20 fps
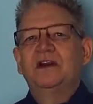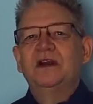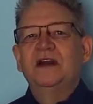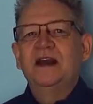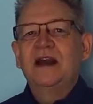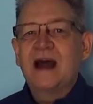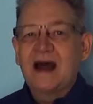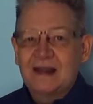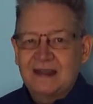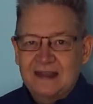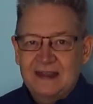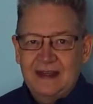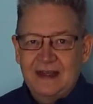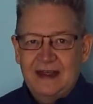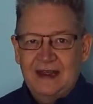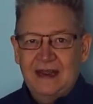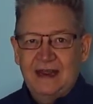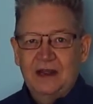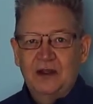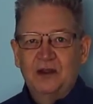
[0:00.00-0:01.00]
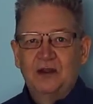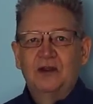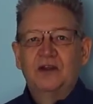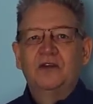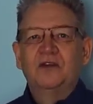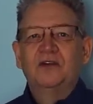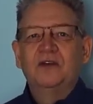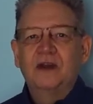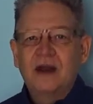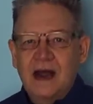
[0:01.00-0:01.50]
Nothing.
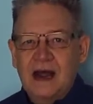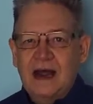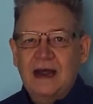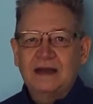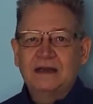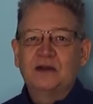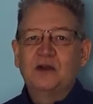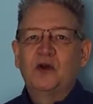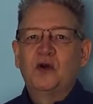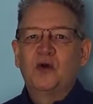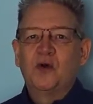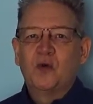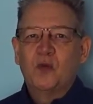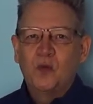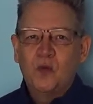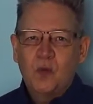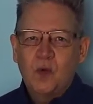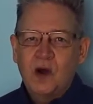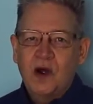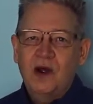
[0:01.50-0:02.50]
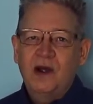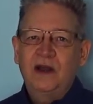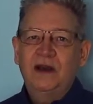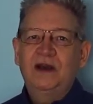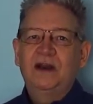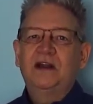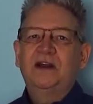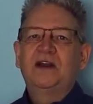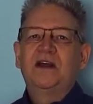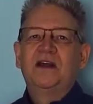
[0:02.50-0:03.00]
Not
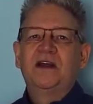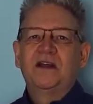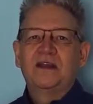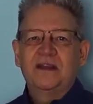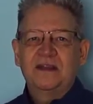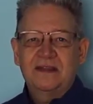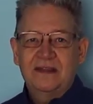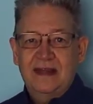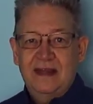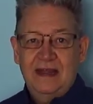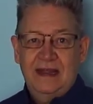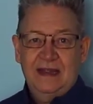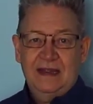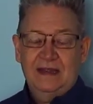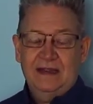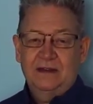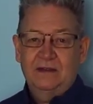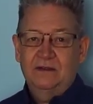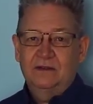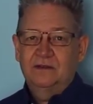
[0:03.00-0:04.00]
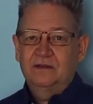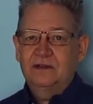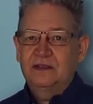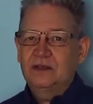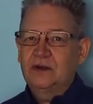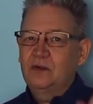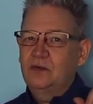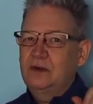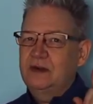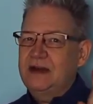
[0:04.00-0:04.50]
one thing.
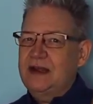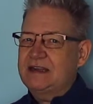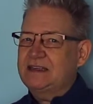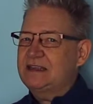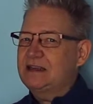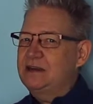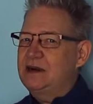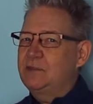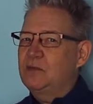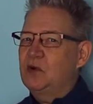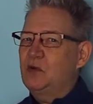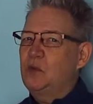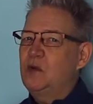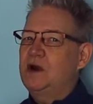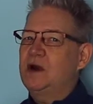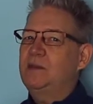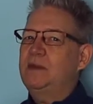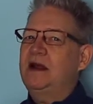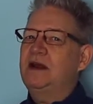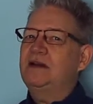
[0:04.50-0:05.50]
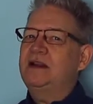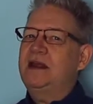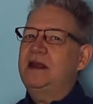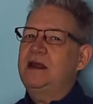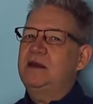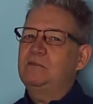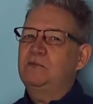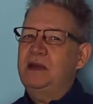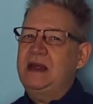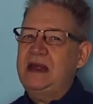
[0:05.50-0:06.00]
So lesson number 1 about
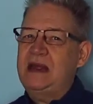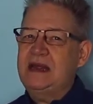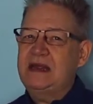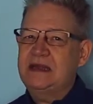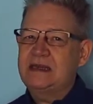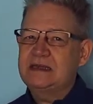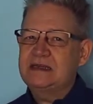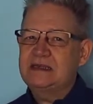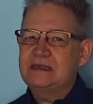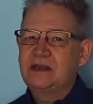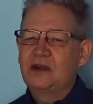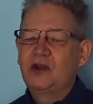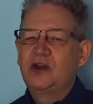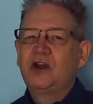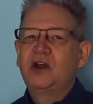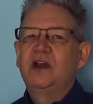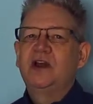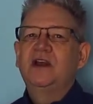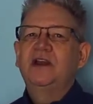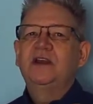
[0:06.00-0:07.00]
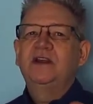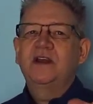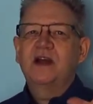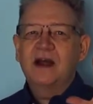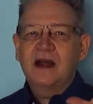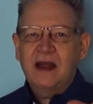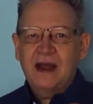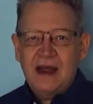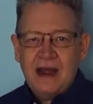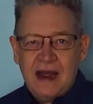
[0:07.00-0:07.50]
campaigns, you
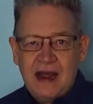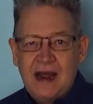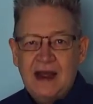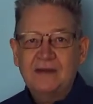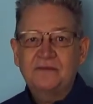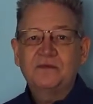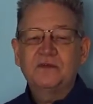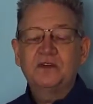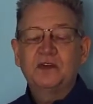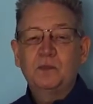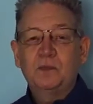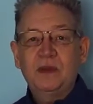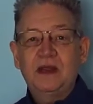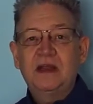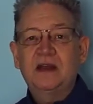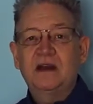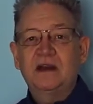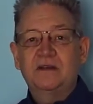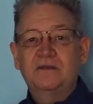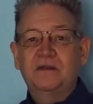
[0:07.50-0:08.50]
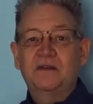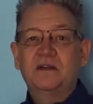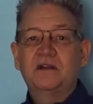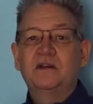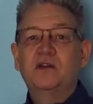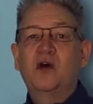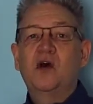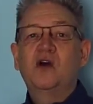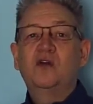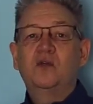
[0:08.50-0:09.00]
have to be in it for the
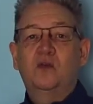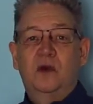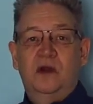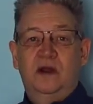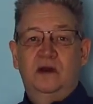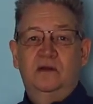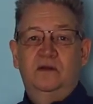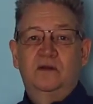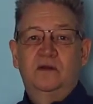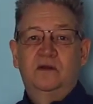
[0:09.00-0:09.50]
long run.